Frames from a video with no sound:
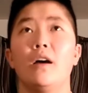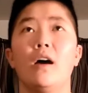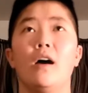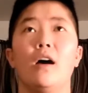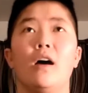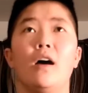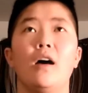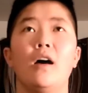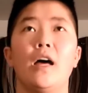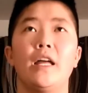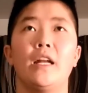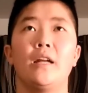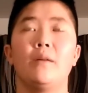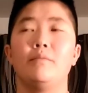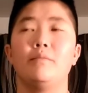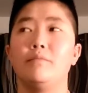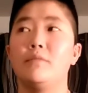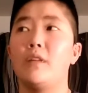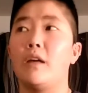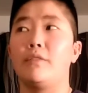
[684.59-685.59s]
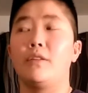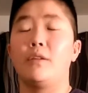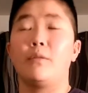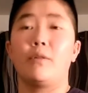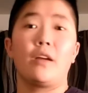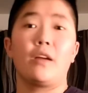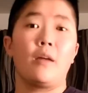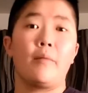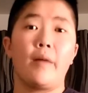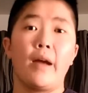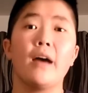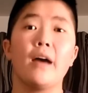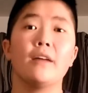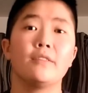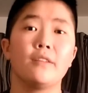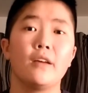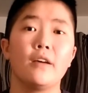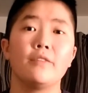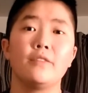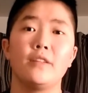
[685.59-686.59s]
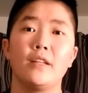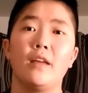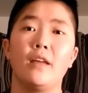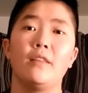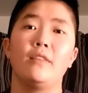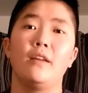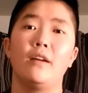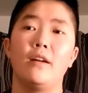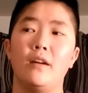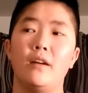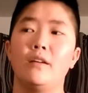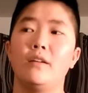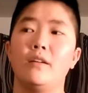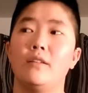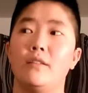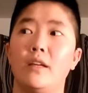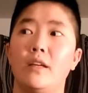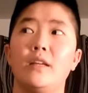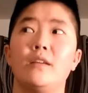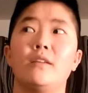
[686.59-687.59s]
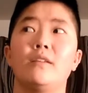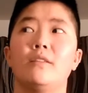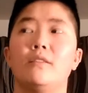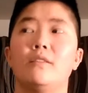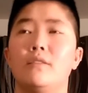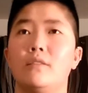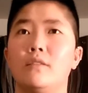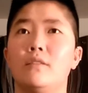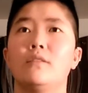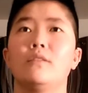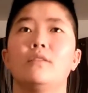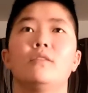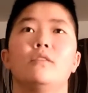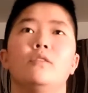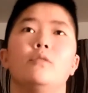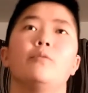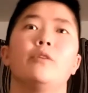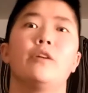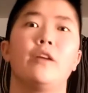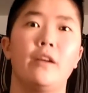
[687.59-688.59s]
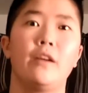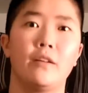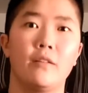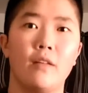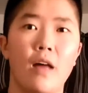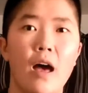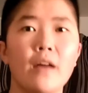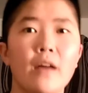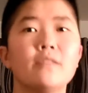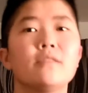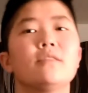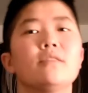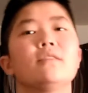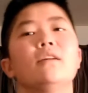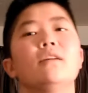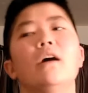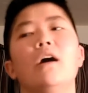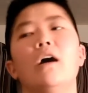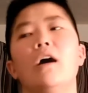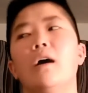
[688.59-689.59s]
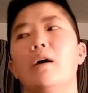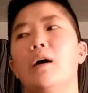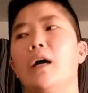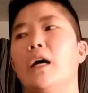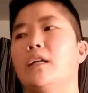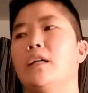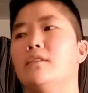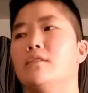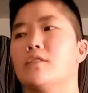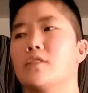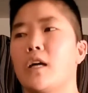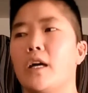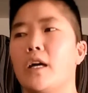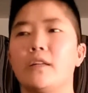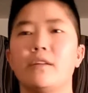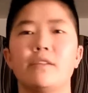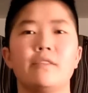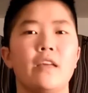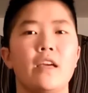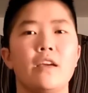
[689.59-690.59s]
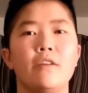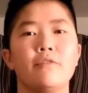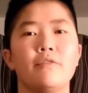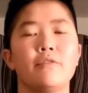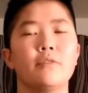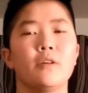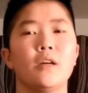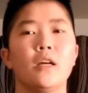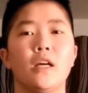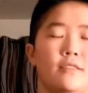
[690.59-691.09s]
And I'm definitely working my ass off to get there, like working a lot and trying to save.